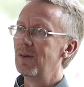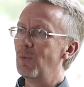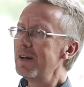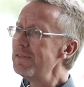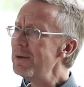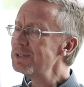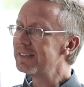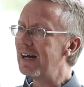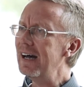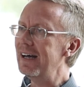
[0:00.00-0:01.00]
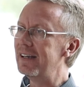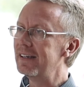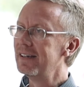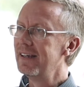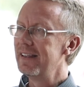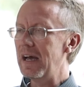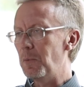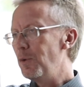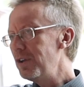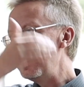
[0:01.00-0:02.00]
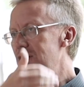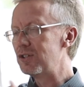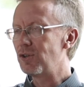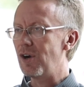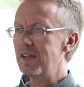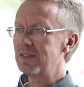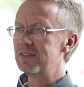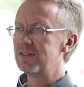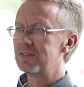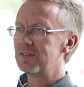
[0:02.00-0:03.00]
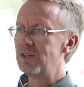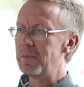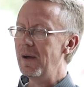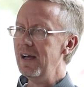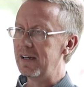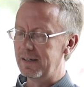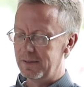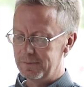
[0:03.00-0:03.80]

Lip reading: What if that was God, that word that just crosses your mind?